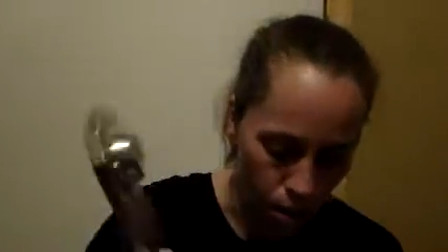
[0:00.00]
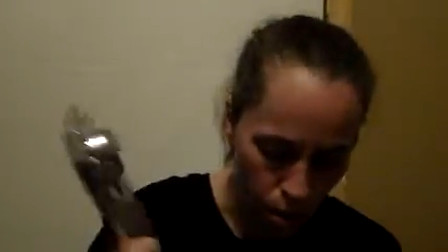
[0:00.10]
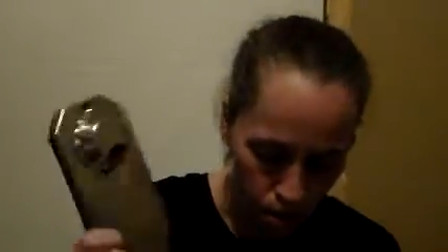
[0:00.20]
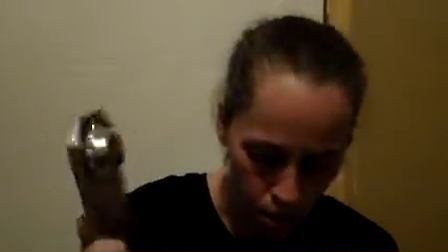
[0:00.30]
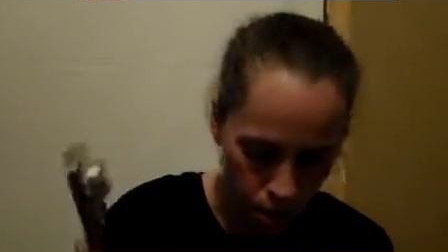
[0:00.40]

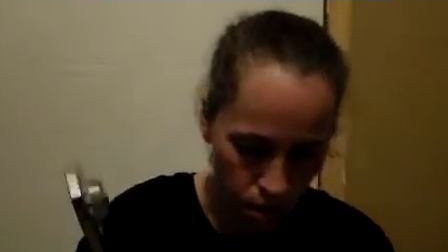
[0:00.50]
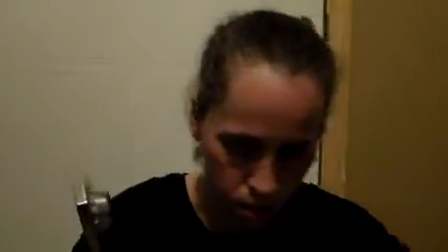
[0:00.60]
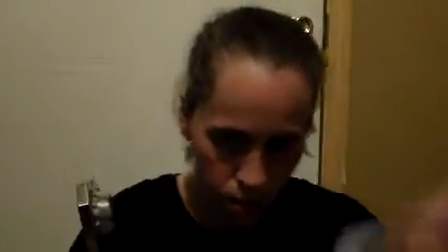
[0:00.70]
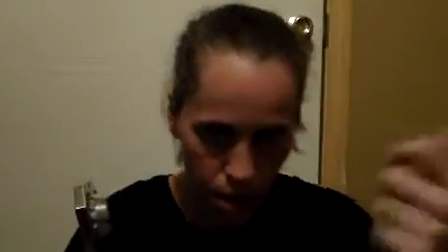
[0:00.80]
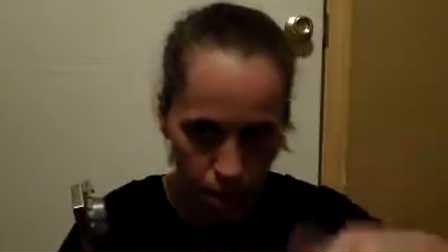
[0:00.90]
bottle
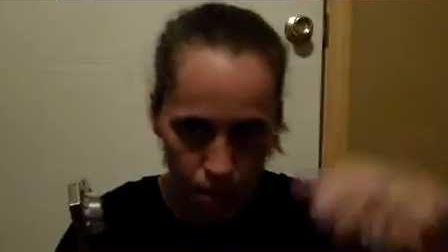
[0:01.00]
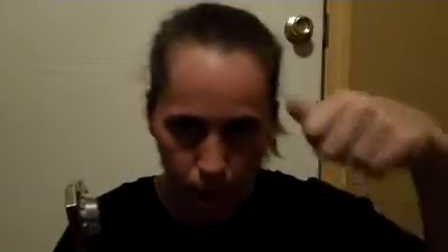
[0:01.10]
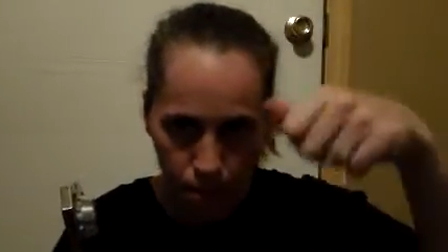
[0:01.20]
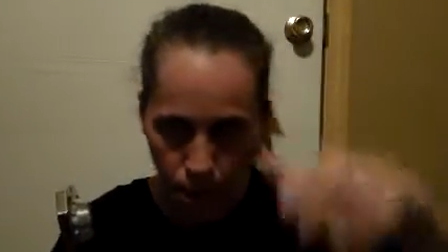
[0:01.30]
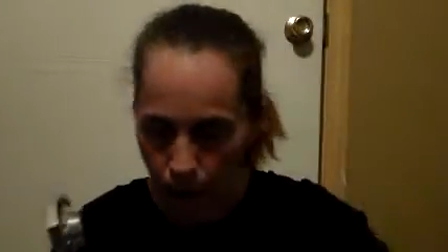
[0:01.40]
opener, one of
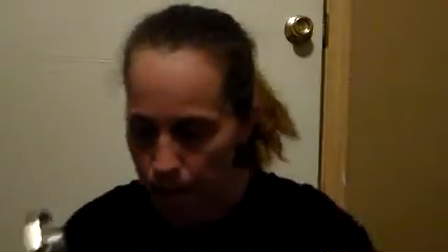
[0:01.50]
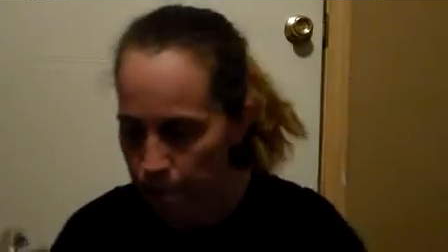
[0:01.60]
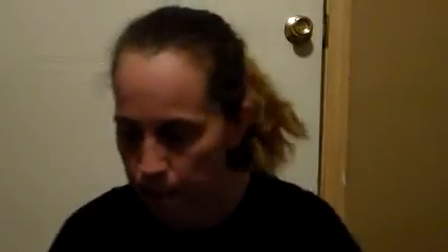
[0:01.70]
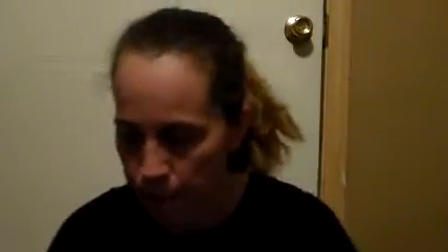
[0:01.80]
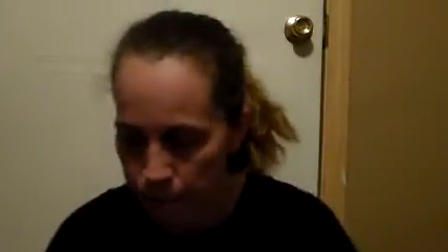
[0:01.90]
the pop
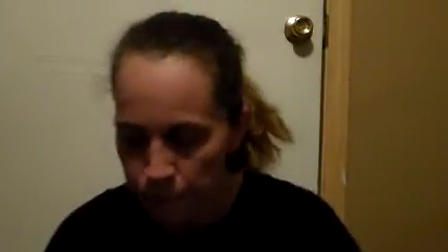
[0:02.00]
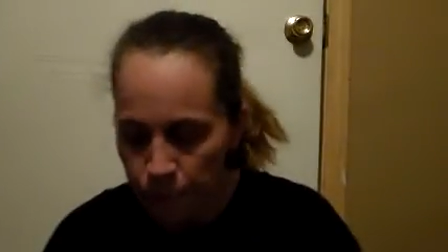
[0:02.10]
tops.